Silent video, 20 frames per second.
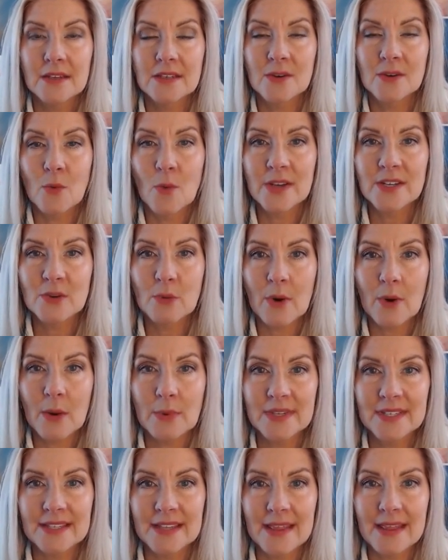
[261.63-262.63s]
to want to
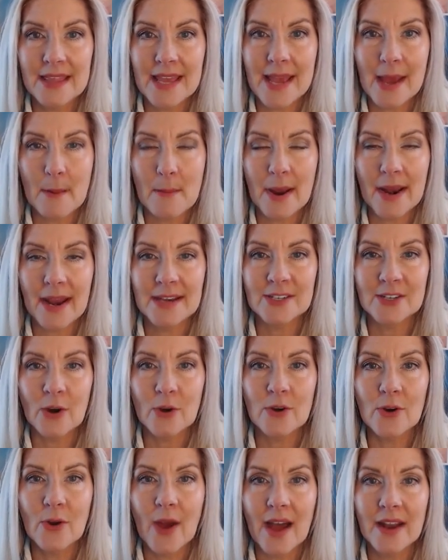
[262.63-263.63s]
work with Cynthia, but I
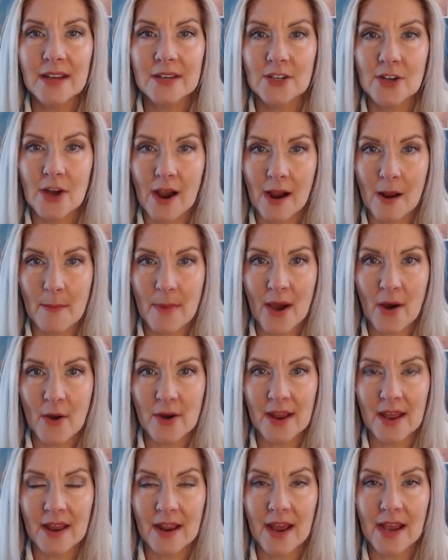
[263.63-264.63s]
don't know how to talk
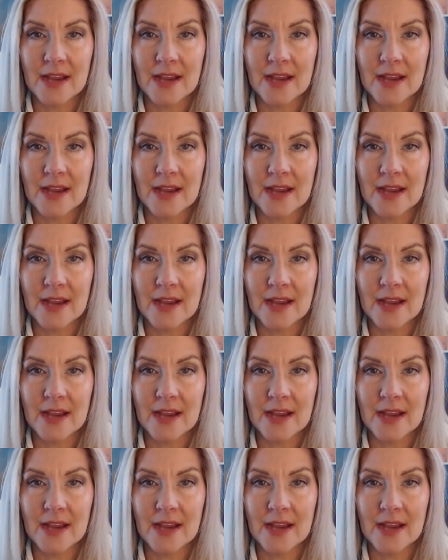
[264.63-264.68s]
about it.